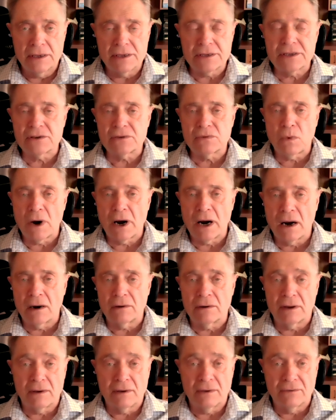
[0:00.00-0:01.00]
This is
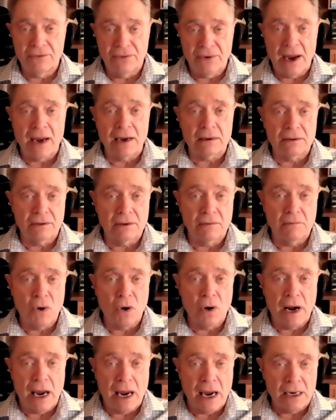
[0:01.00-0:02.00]
where, in fact, the
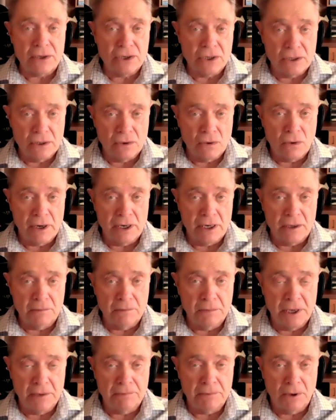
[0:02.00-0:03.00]
more
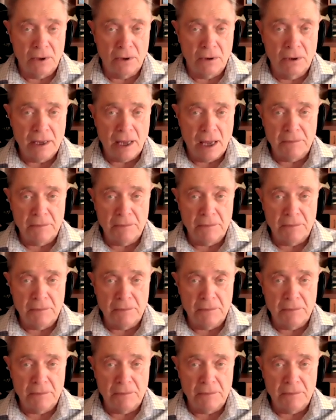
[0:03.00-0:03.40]
action-oriented people